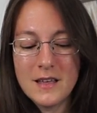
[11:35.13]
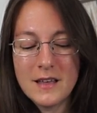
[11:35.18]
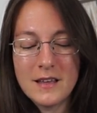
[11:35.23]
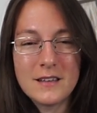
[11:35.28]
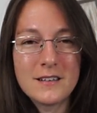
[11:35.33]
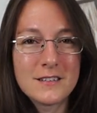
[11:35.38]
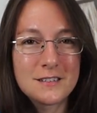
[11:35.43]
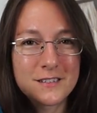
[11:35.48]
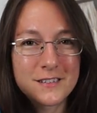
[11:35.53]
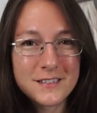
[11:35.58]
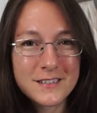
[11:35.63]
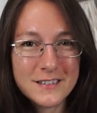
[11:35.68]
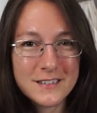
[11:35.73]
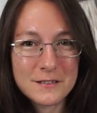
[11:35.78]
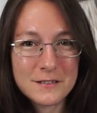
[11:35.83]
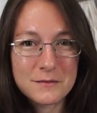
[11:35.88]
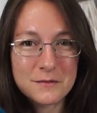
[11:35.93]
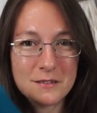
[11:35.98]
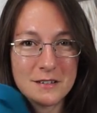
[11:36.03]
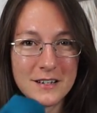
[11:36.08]
And
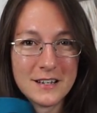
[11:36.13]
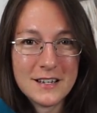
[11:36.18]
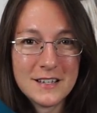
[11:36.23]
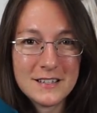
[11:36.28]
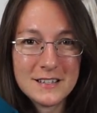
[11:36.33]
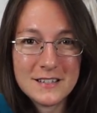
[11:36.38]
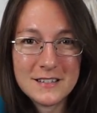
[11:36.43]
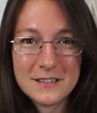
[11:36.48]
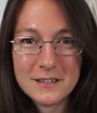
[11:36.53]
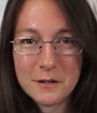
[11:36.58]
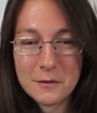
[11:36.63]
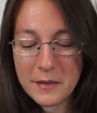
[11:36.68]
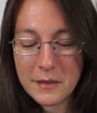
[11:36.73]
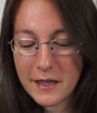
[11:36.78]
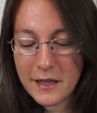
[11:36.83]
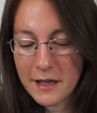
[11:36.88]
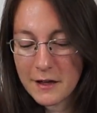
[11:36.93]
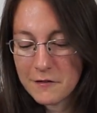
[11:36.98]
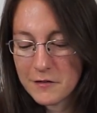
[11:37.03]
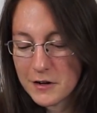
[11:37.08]
it's really nice. It's
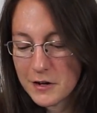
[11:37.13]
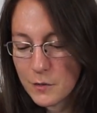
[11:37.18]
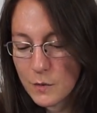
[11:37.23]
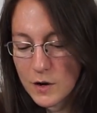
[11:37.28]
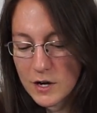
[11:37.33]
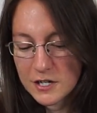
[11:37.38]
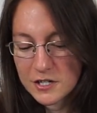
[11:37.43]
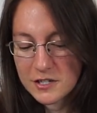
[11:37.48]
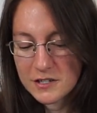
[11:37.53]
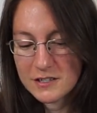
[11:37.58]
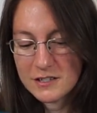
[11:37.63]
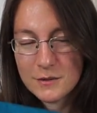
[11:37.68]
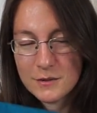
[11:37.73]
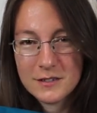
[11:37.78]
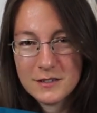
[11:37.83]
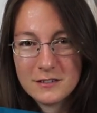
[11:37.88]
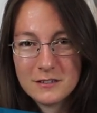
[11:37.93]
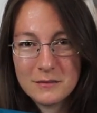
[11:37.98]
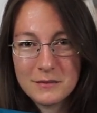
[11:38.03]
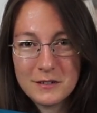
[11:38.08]
like, I already washed it, so
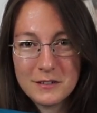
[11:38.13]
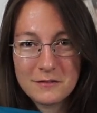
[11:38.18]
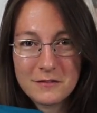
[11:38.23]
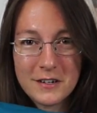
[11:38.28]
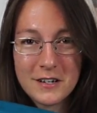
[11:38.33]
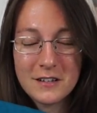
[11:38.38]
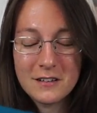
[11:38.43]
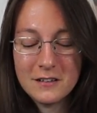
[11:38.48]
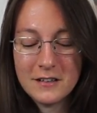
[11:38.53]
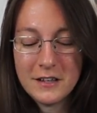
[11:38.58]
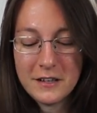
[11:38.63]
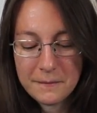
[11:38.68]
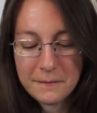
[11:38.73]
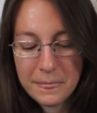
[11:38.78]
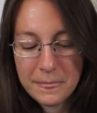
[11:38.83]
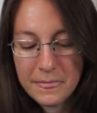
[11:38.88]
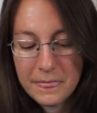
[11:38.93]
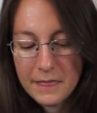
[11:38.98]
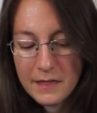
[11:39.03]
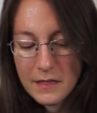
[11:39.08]
it's a little bit wrinkly.
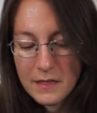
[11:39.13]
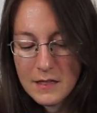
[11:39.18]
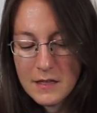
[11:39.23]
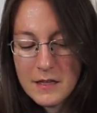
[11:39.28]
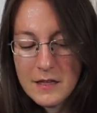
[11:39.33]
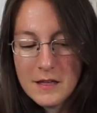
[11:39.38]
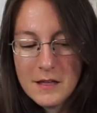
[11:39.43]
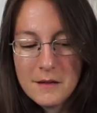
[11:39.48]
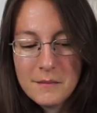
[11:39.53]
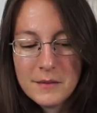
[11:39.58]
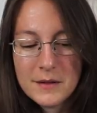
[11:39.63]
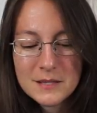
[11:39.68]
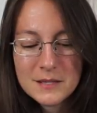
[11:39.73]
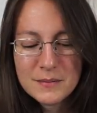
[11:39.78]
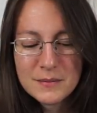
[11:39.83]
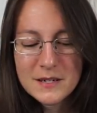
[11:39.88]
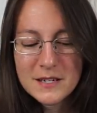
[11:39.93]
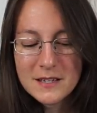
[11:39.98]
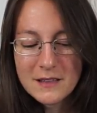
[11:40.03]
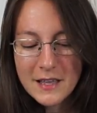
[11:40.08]
But it's
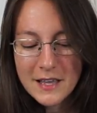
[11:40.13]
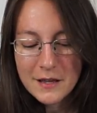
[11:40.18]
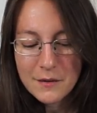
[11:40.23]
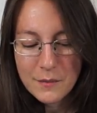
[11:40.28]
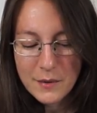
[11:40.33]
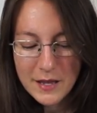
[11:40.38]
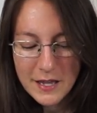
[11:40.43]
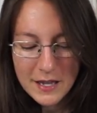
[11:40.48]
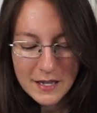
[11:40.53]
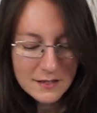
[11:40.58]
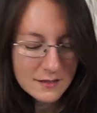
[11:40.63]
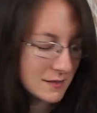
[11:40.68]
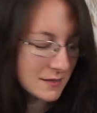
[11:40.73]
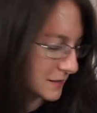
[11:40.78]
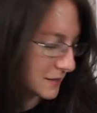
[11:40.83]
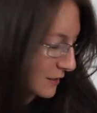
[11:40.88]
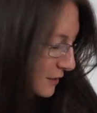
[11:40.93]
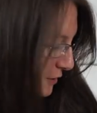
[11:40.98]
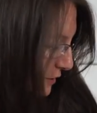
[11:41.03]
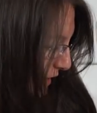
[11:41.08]
pretty lightweight,
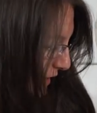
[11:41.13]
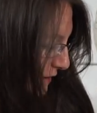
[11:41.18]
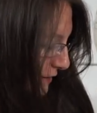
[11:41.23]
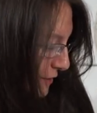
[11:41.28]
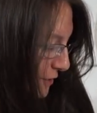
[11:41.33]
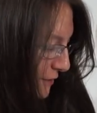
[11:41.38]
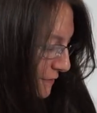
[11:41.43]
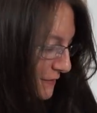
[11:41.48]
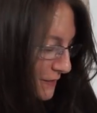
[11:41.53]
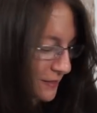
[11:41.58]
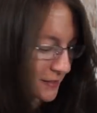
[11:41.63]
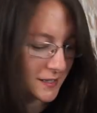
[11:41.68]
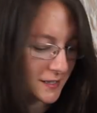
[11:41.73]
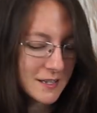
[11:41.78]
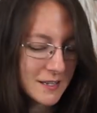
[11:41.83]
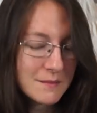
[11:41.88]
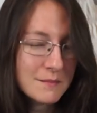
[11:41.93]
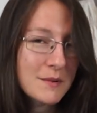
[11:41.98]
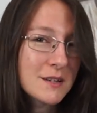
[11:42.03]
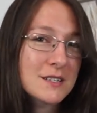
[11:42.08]
so I don't know if this is gonna
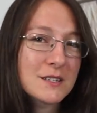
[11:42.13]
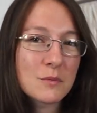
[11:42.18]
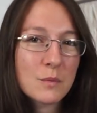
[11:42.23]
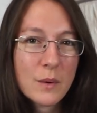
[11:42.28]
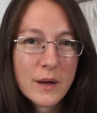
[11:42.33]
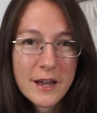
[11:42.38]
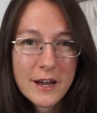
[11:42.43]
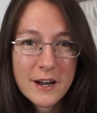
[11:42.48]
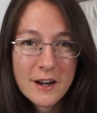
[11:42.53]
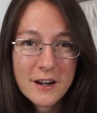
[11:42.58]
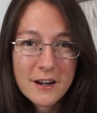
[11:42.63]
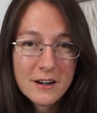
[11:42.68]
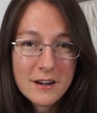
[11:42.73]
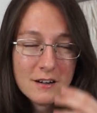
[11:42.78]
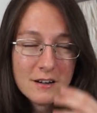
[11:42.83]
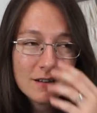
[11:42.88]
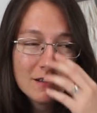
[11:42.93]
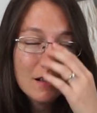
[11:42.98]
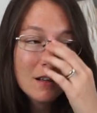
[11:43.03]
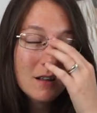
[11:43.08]
get much
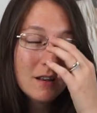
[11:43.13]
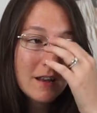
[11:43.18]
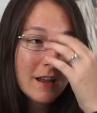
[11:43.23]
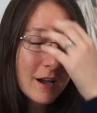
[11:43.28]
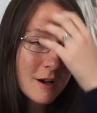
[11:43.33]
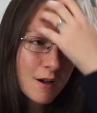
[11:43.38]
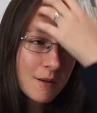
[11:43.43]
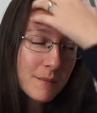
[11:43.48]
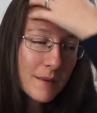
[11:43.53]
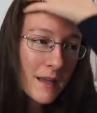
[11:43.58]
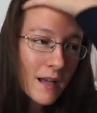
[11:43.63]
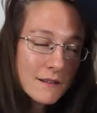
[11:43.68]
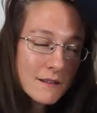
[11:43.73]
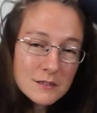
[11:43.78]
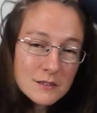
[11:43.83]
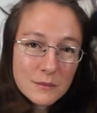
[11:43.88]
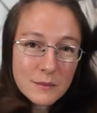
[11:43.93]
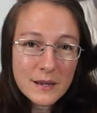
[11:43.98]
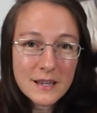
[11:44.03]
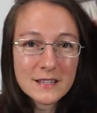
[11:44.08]
wear. Now I may
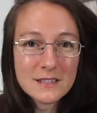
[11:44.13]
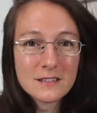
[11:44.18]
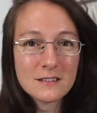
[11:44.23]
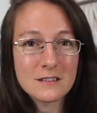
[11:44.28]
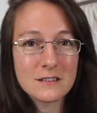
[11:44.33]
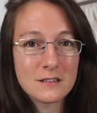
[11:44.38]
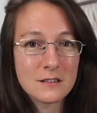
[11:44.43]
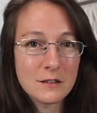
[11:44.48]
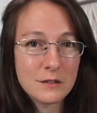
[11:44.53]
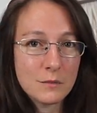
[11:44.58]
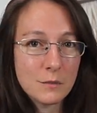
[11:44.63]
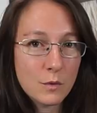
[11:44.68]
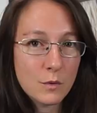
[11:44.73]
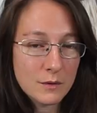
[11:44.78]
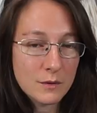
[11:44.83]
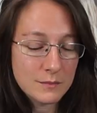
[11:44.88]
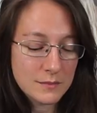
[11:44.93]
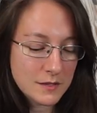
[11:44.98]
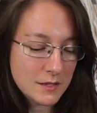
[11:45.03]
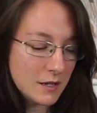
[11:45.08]
have to wait till it
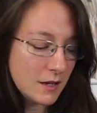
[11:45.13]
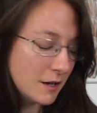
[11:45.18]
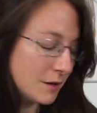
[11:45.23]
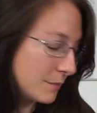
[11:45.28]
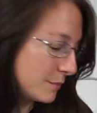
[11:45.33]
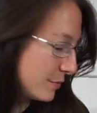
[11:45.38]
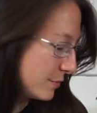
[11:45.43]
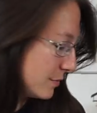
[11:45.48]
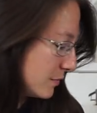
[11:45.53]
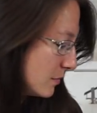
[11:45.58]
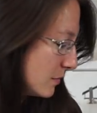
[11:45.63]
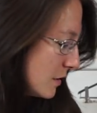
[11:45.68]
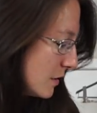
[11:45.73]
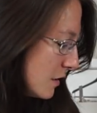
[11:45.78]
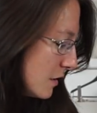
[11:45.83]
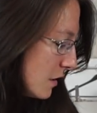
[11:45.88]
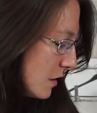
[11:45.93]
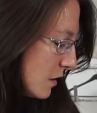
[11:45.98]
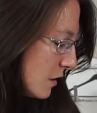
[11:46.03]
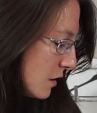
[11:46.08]
warms up,
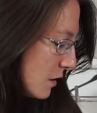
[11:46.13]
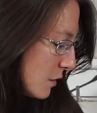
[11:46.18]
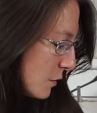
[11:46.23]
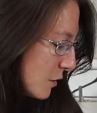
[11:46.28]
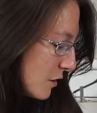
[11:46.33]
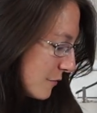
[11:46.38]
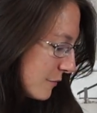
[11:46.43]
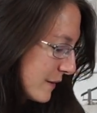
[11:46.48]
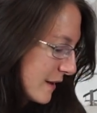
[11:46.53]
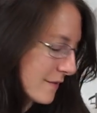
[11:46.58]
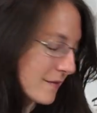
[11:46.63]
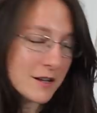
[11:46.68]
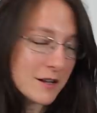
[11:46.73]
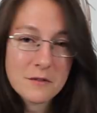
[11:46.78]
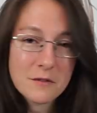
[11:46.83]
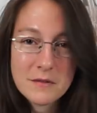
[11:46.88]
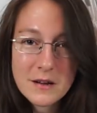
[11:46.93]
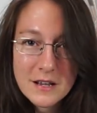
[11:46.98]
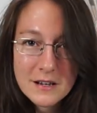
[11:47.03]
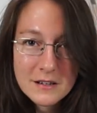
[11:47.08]
or if we have like
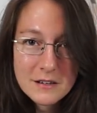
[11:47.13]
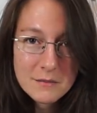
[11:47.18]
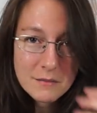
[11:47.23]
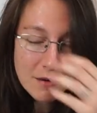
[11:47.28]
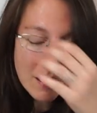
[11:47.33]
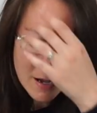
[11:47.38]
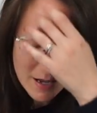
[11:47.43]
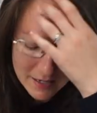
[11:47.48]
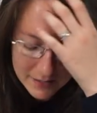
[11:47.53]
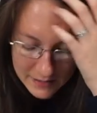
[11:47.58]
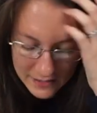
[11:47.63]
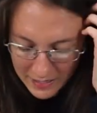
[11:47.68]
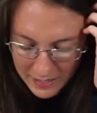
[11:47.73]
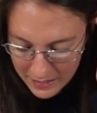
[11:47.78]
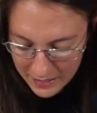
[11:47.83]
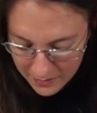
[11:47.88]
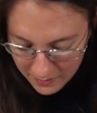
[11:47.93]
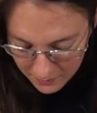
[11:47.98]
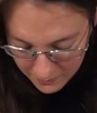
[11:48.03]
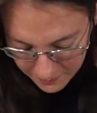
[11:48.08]
a random hot
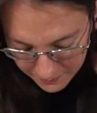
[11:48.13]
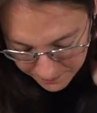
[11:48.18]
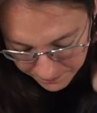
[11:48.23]
day.